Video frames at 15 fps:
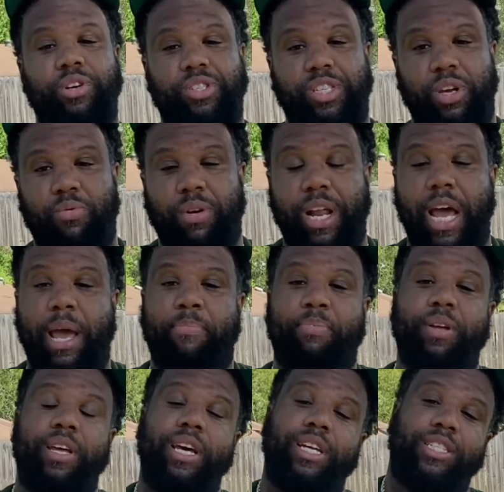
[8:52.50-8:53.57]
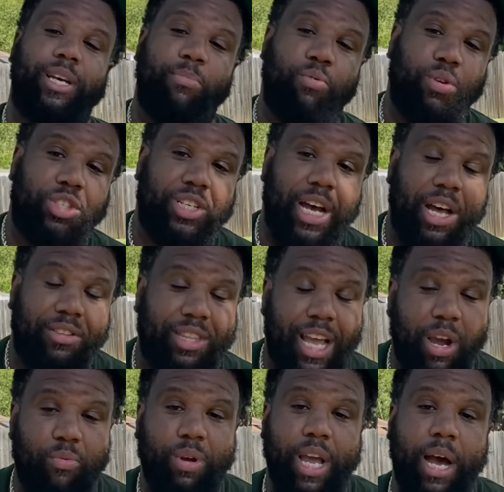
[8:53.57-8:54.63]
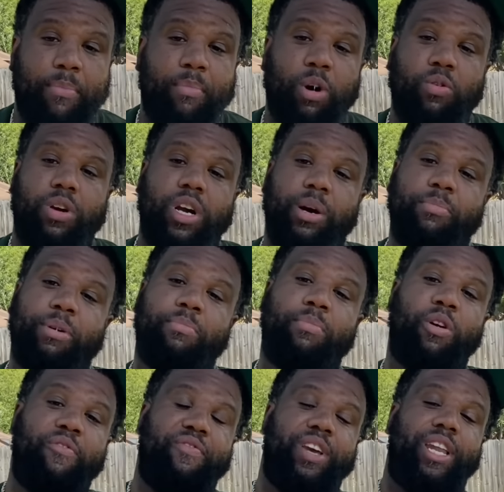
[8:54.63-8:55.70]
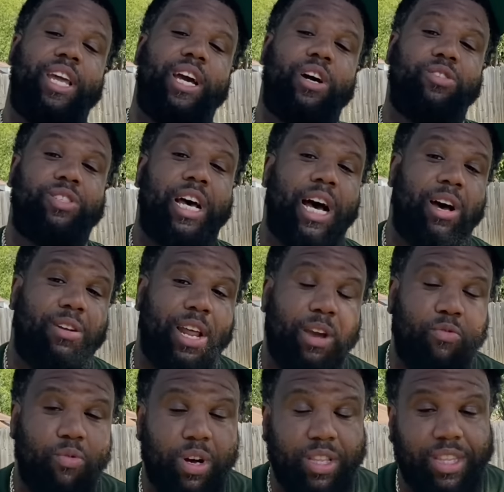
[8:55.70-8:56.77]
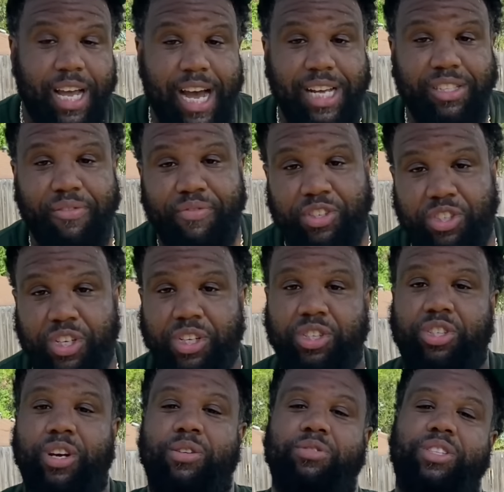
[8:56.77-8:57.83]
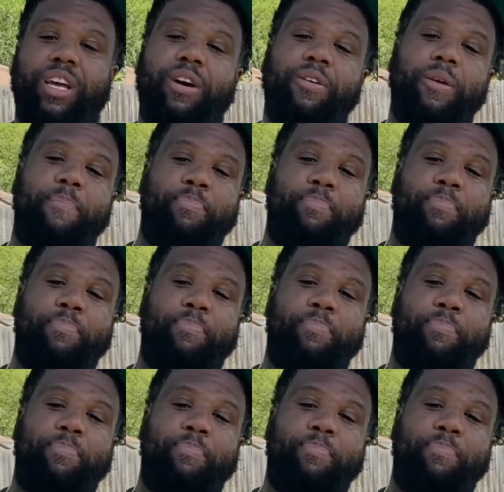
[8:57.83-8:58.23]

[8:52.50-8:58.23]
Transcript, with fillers: see what happens. Tell me what y'all think. We got more coming, more videos, all that. one thousand for shit show. Stay on your